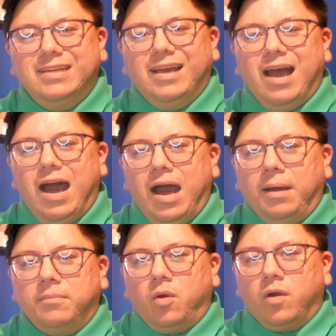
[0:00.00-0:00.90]

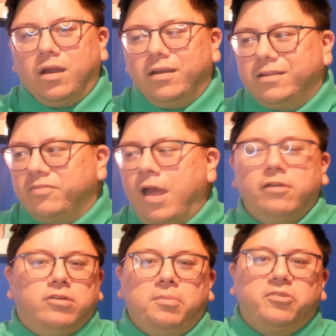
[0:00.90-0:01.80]
or the Flower
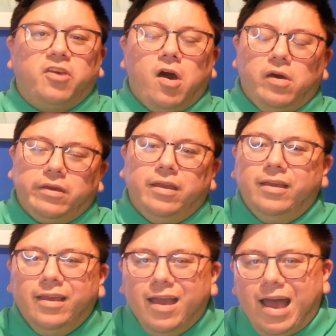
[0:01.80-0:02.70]
Drum song.
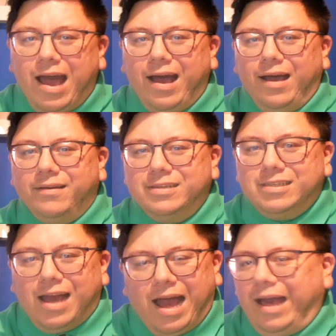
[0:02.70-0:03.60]

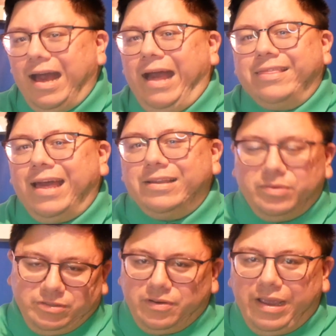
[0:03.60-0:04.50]
I thought it
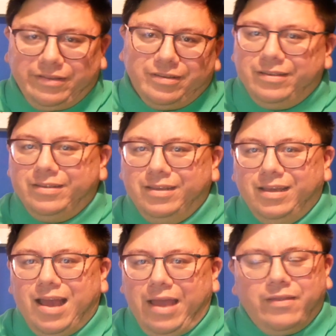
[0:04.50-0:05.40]
was great.
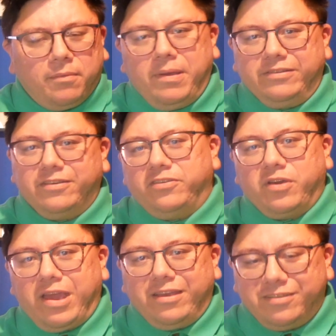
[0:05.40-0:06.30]
I've never been to this
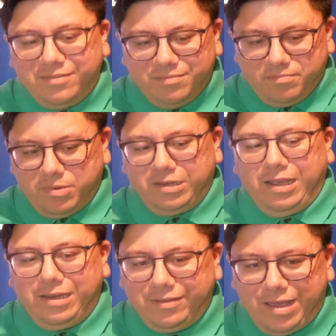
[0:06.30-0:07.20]
location, but
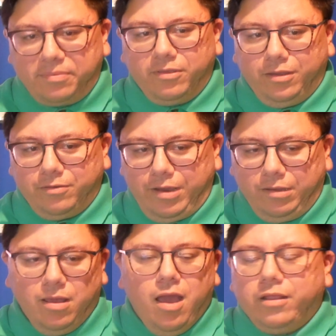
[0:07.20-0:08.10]
it is absolutely great.
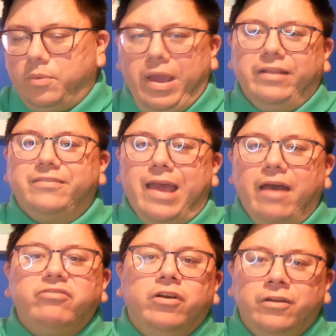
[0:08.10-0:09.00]
The wait
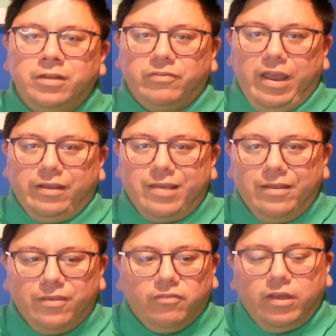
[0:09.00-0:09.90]
staff, they're very
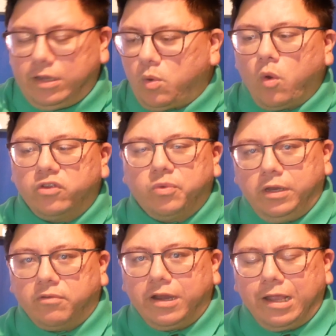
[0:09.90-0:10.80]
attentive, and of course, when
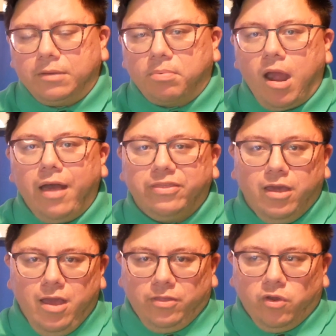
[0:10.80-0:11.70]
you run out of broth,
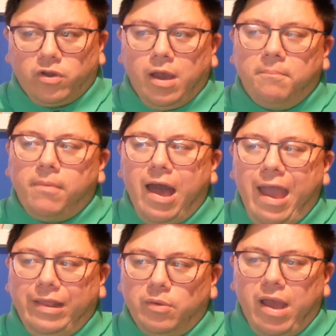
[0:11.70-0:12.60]
they'll come
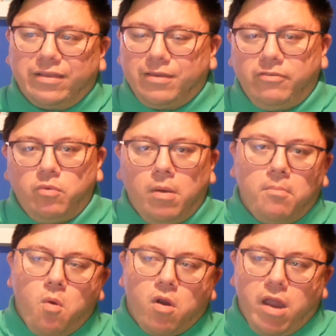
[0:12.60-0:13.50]
by and they'll ask if you want
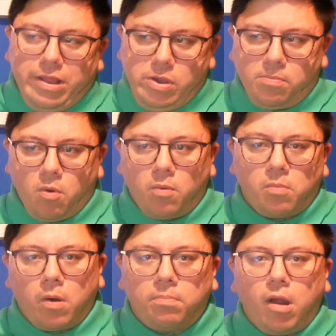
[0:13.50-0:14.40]
more, and you'll pour
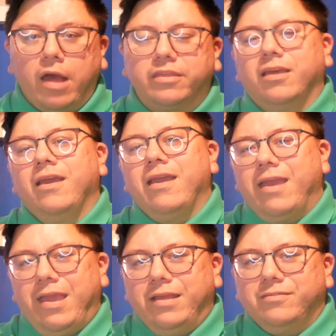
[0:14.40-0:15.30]
more broth
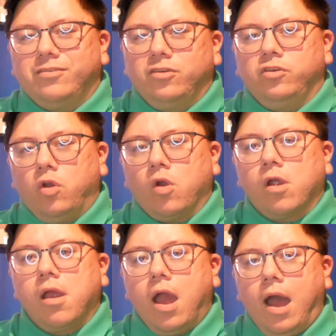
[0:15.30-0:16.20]
into
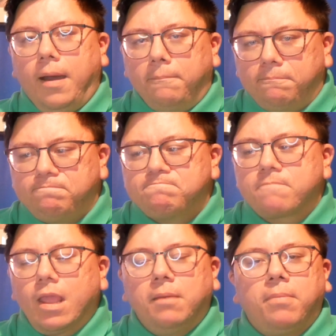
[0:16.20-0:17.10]
your
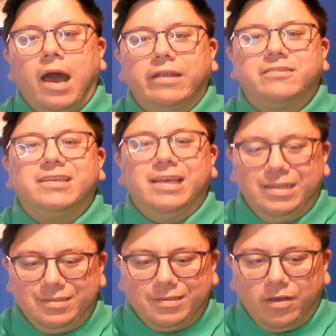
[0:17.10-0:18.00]
pot
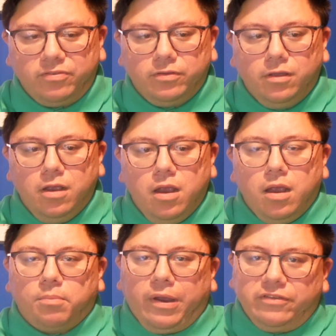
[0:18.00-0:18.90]
itself.
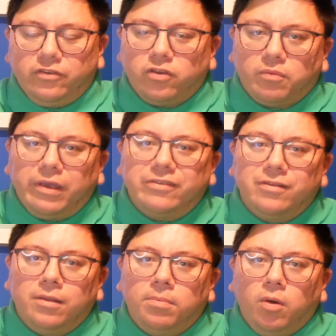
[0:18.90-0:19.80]
Prices are
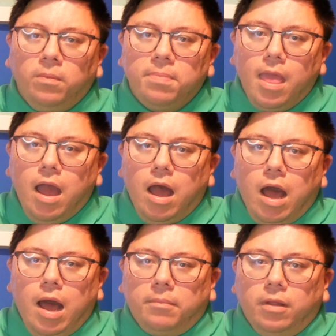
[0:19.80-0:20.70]
reasonable.
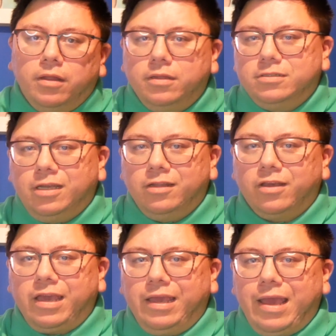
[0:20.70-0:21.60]
You're
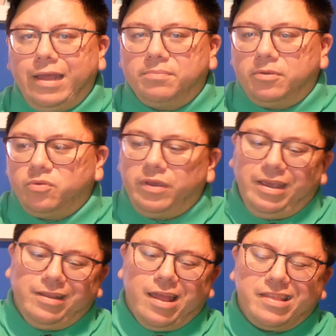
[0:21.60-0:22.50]
looking at
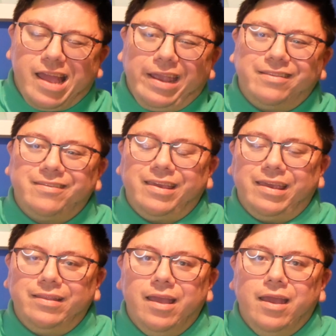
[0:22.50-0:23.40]
between
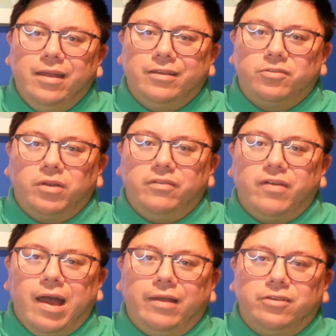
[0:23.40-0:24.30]
$19 to
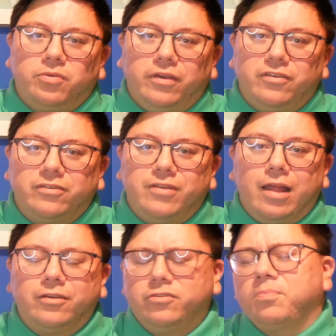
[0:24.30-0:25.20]
$25 to
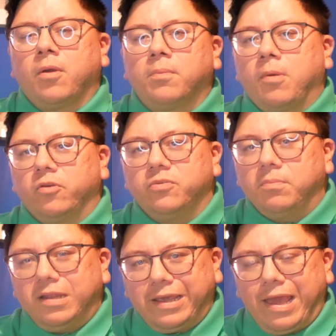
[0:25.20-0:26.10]
$26 per person,
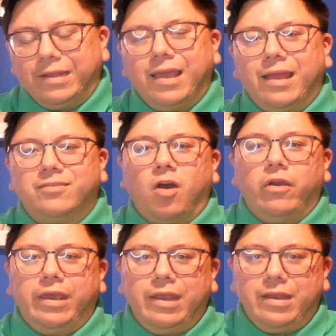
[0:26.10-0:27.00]
but again, it's all
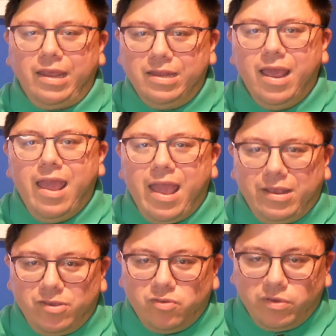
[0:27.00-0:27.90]
you can eat,
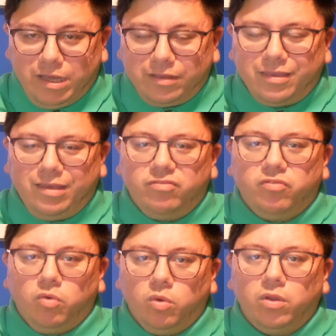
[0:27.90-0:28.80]
and you do get the
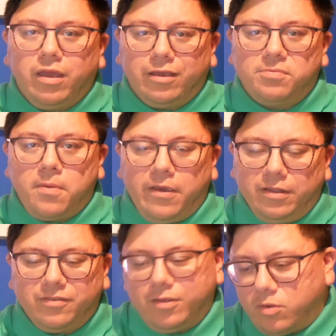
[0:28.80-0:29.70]
full
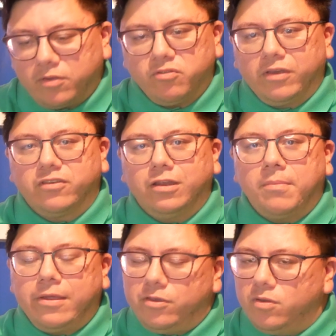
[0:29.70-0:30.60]
experience. They do have drinks on the
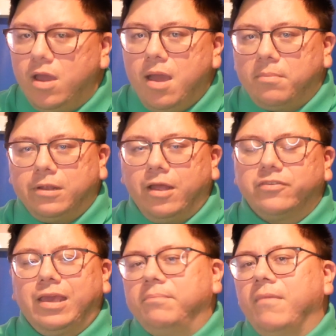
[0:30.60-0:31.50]
menu, but
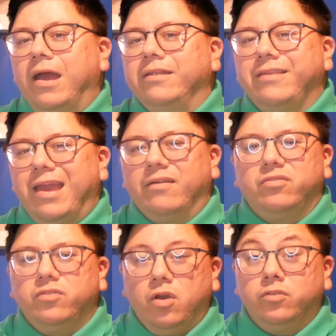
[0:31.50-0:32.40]
also keep in mind they have
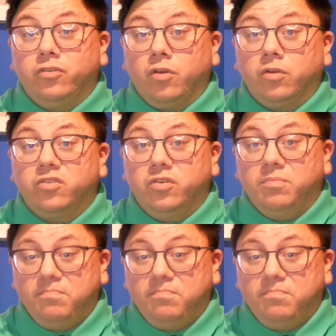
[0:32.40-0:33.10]
no dessert.